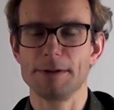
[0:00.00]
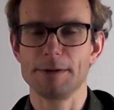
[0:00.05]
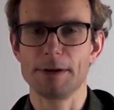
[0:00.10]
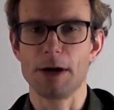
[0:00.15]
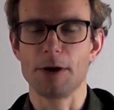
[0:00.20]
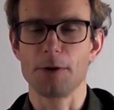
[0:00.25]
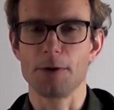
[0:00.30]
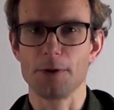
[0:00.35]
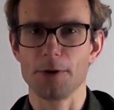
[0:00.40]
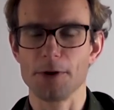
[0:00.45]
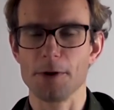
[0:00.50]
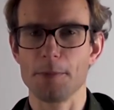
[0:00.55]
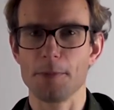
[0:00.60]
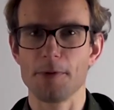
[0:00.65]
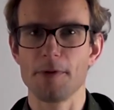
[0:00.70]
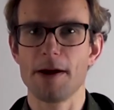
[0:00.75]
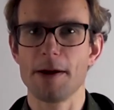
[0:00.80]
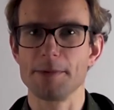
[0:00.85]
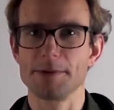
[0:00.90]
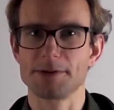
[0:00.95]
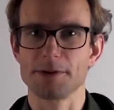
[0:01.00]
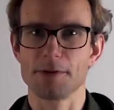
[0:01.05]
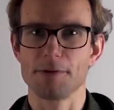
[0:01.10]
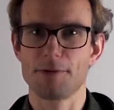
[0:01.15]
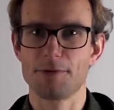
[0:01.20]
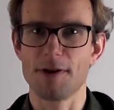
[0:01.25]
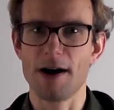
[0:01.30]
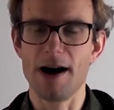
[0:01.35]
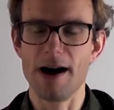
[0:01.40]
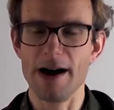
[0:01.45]
order parameter
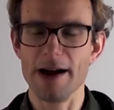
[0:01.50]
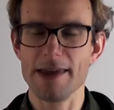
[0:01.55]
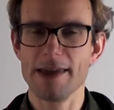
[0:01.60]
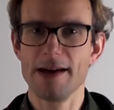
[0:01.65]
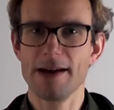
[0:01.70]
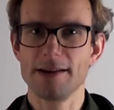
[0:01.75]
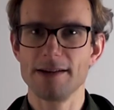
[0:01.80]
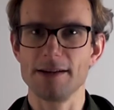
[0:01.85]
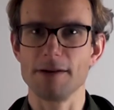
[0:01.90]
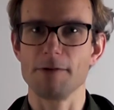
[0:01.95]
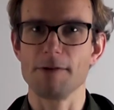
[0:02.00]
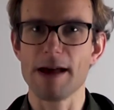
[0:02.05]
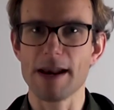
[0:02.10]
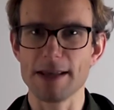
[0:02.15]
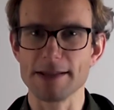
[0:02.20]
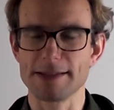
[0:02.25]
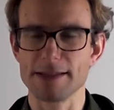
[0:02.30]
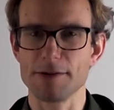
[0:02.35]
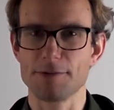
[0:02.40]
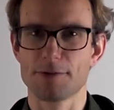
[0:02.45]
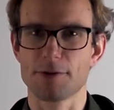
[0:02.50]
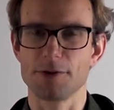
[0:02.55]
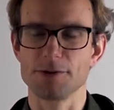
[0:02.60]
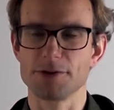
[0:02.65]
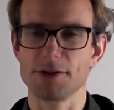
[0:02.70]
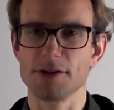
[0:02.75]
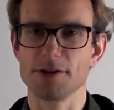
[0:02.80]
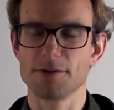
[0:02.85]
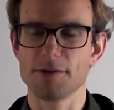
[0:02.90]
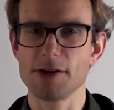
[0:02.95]
phi, the relative
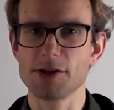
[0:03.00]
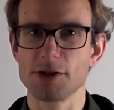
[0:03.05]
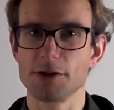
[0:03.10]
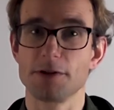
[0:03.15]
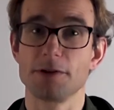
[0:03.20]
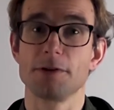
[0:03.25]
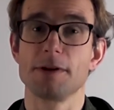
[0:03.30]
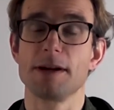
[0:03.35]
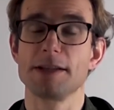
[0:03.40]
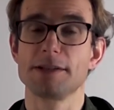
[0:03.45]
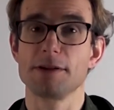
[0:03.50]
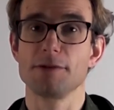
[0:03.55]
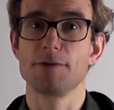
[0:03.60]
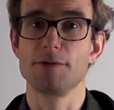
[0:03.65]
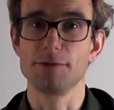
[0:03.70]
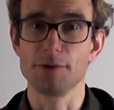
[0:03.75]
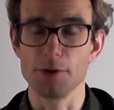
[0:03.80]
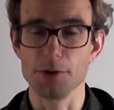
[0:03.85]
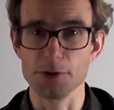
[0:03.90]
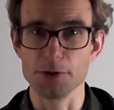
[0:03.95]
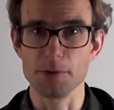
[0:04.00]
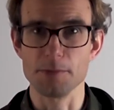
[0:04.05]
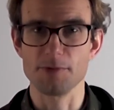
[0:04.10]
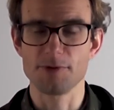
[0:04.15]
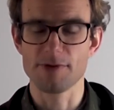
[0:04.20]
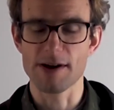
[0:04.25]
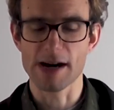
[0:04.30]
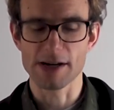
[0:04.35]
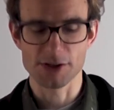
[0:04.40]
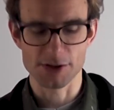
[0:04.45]
concentration or the relative volume
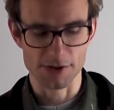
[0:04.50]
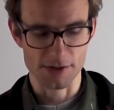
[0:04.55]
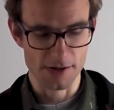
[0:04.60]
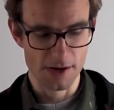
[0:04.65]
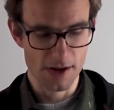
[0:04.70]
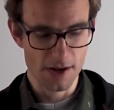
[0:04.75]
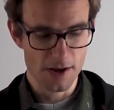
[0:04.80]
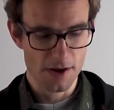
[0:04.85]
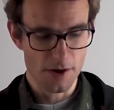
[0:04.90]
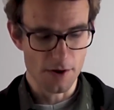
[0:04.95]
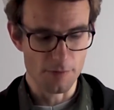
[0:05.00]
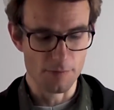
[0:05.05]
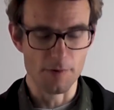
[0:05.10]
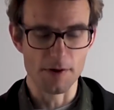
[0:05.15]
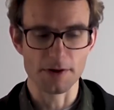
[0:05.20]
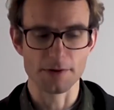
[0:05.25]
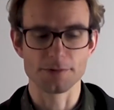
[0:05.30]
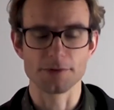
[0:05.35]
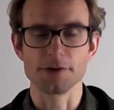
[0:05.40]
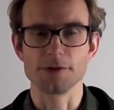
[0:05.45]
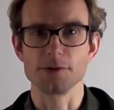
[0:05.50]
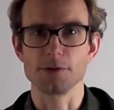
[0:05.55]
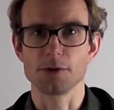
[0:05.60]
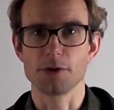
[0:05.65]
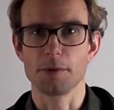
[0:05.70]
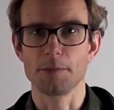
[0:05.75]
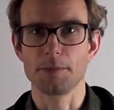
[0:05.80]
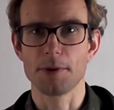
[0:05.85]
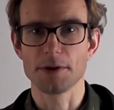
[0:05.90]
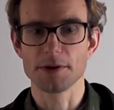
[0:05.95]
fraction of one of the two
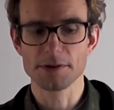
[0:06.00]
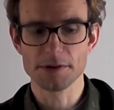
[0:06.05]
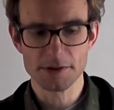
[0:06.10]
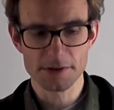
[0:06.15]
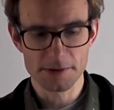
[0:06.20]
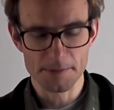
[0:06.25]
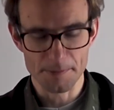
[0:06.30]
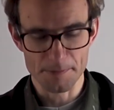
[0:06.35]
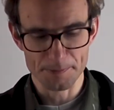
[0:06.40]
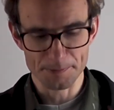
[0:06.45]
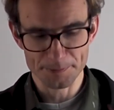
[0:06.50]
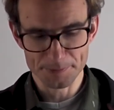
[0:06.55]
components.